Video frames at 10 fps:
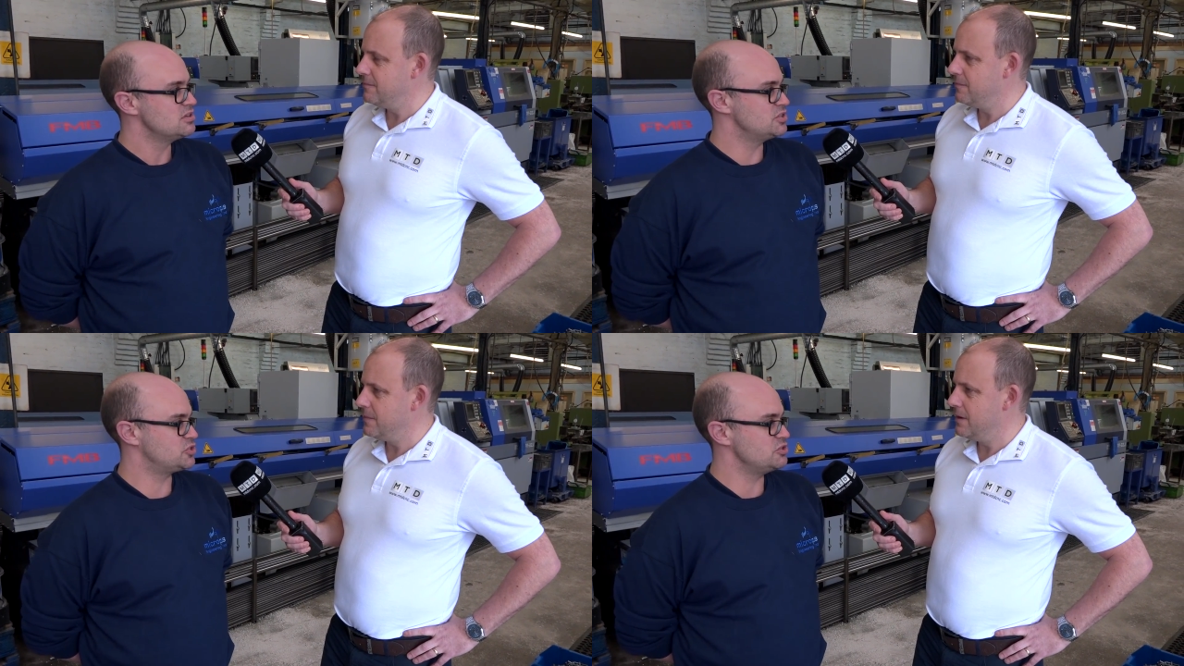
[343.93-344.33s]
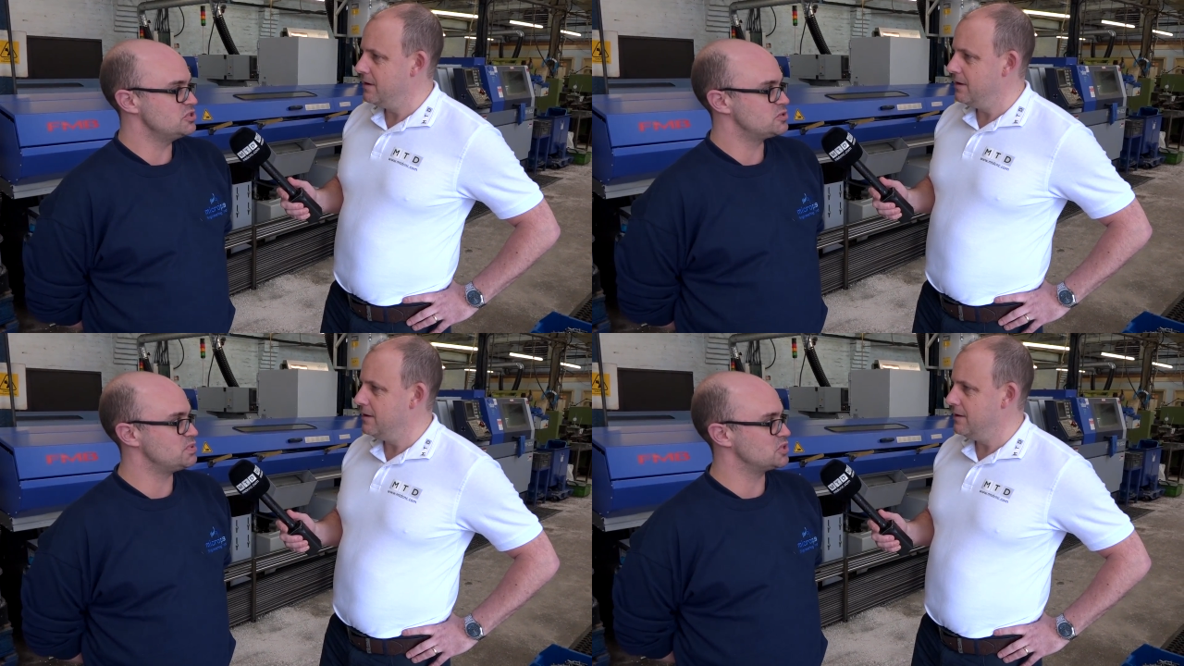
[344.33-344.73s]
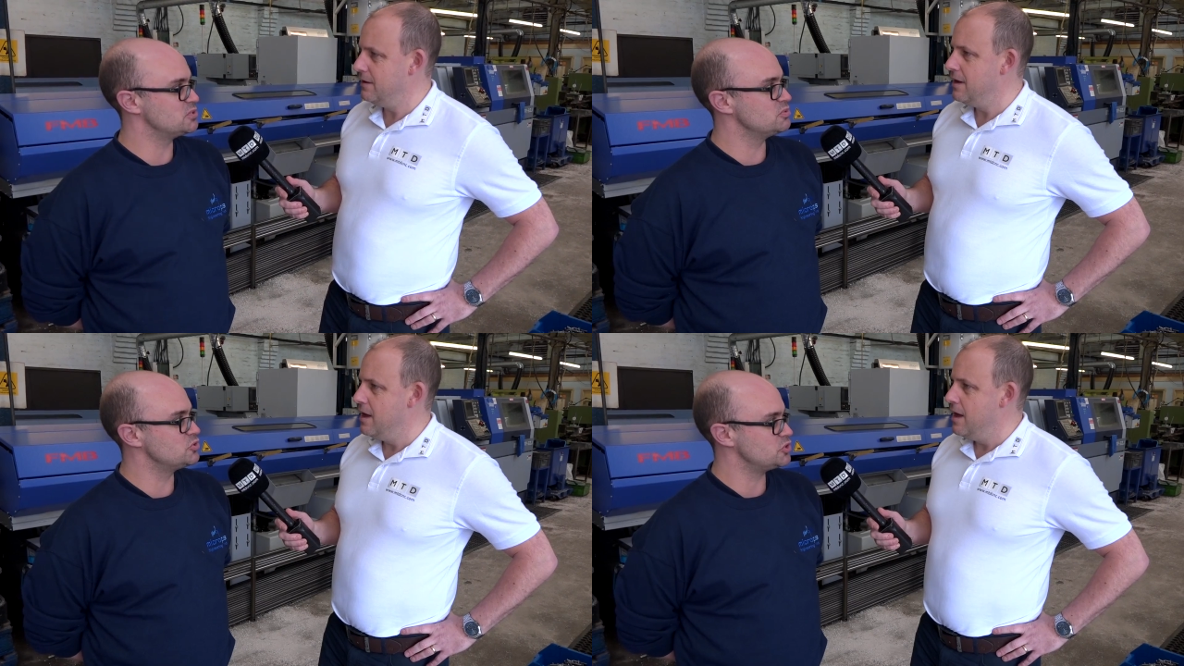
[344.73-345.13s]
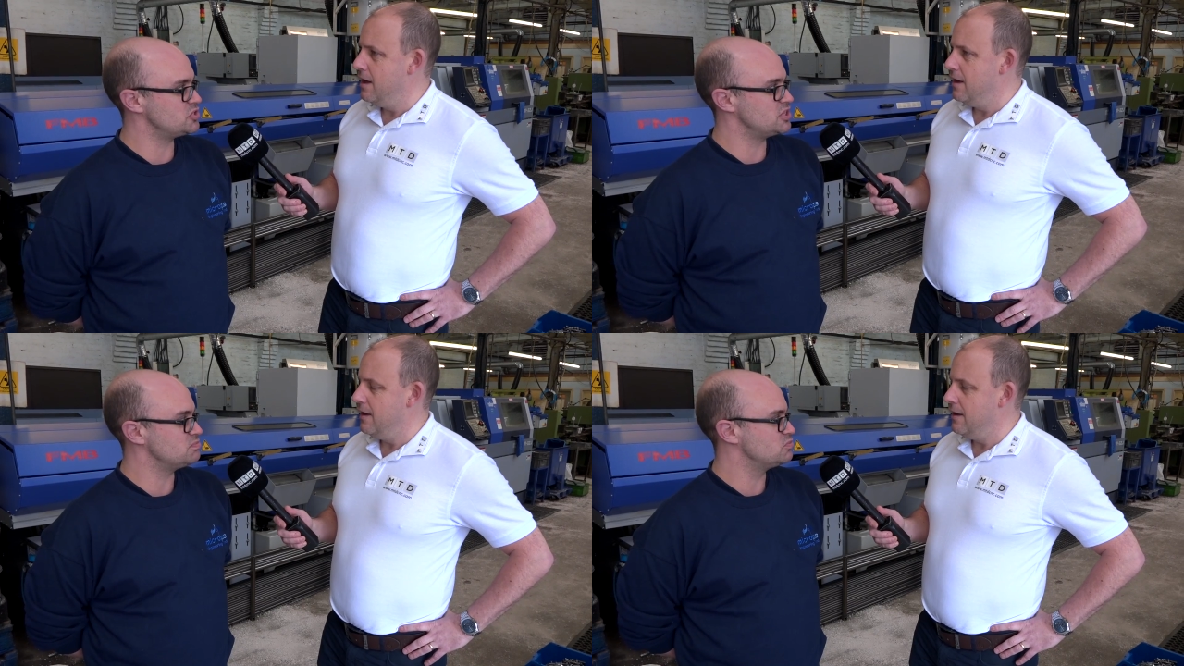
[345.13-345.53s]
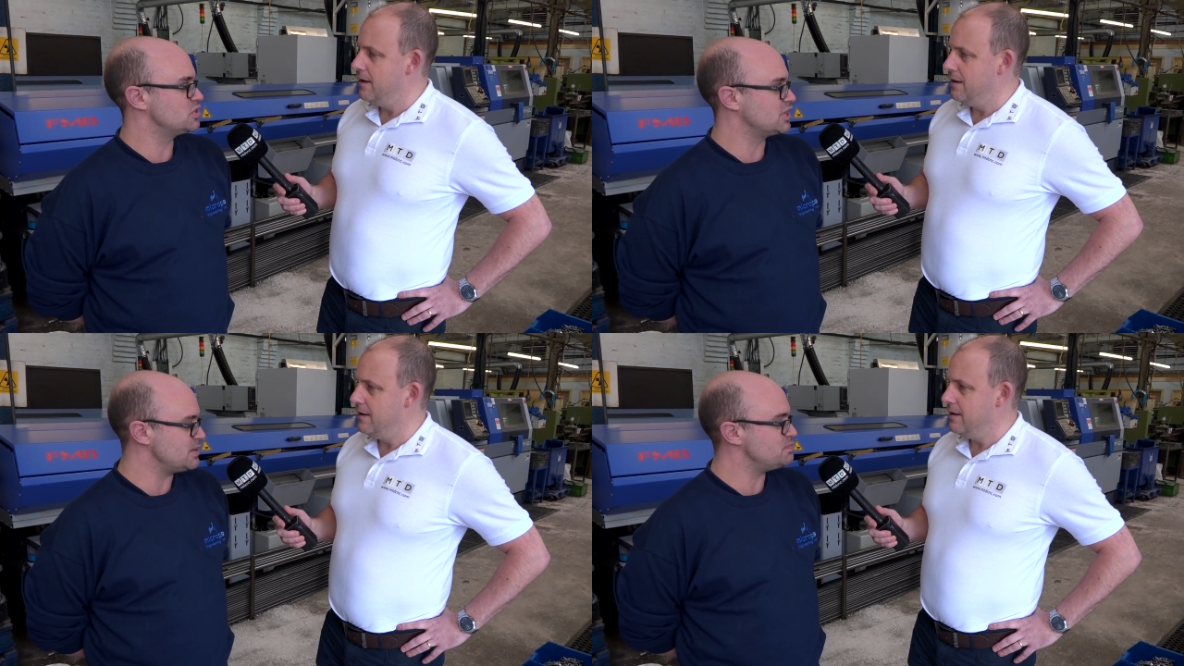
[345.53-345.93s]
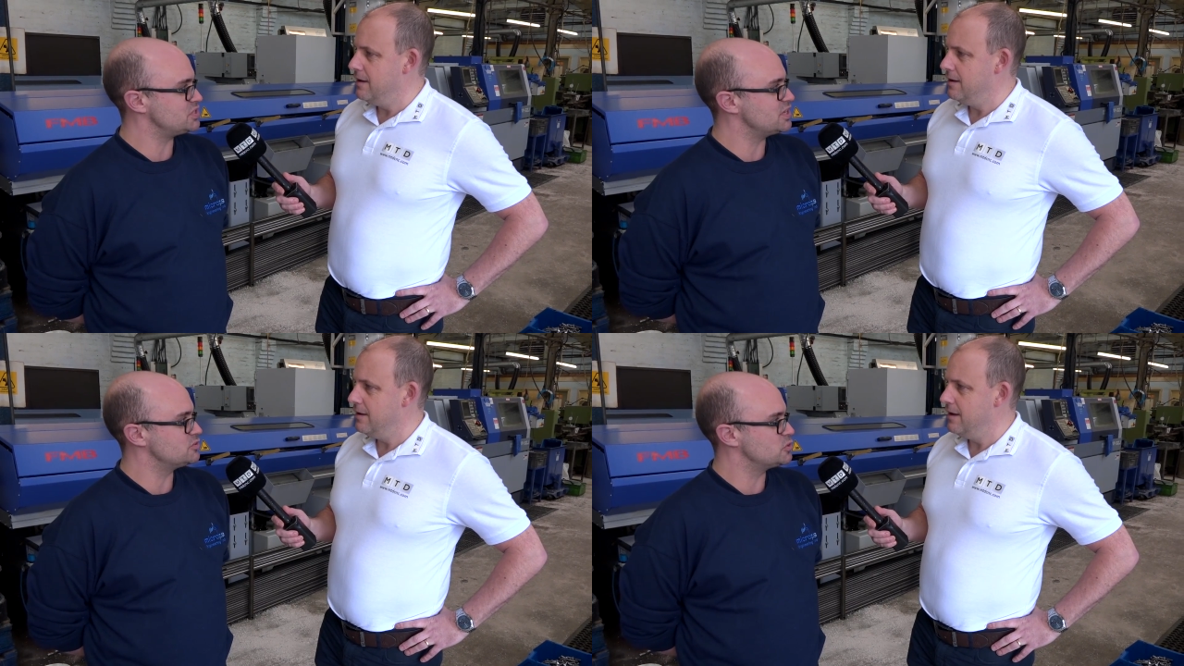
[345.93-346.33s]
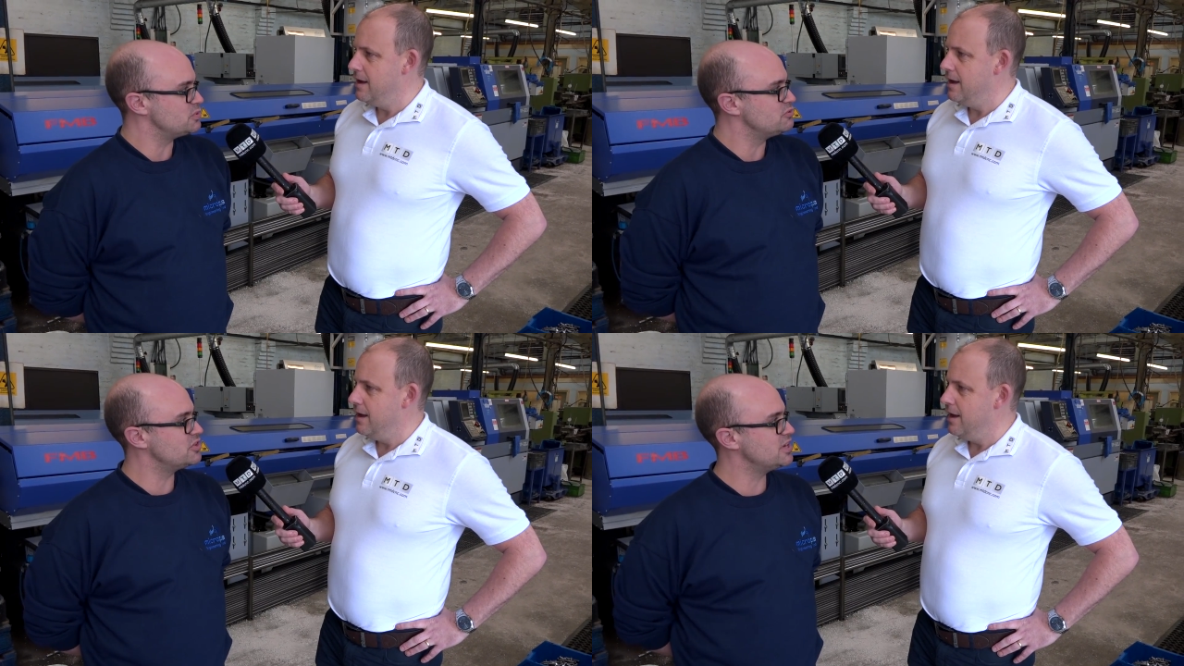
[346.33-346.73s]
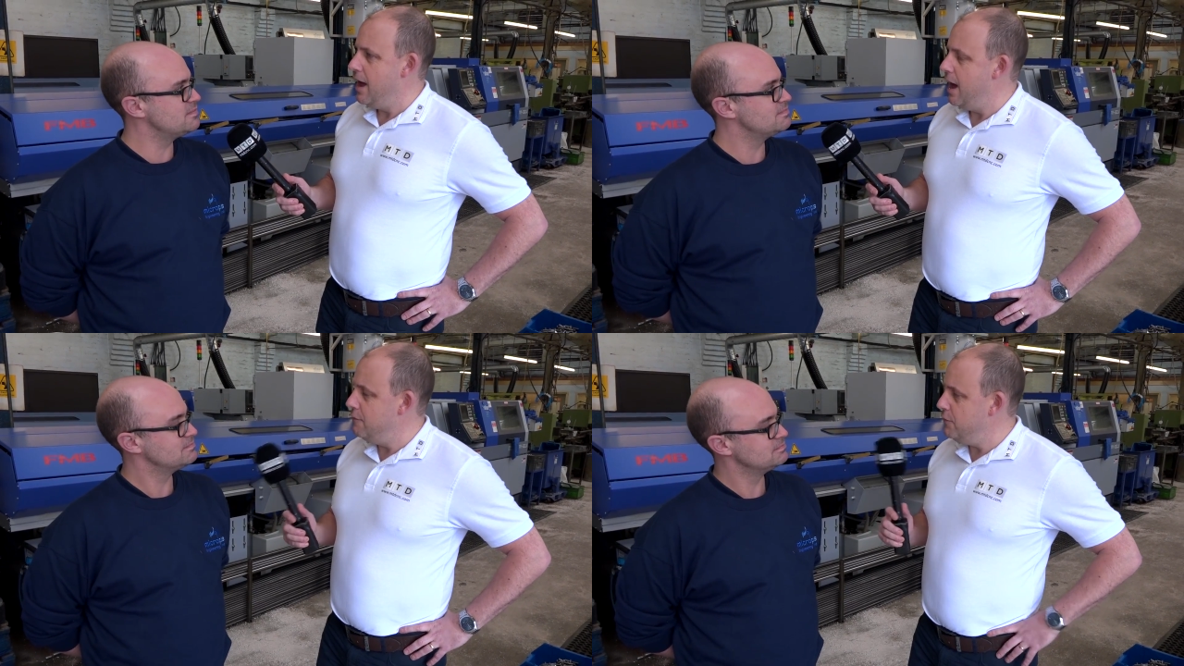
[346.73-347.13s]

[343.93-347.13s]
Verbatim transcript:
Speaker 1: as soon as possible just to keep yourselves up and running. And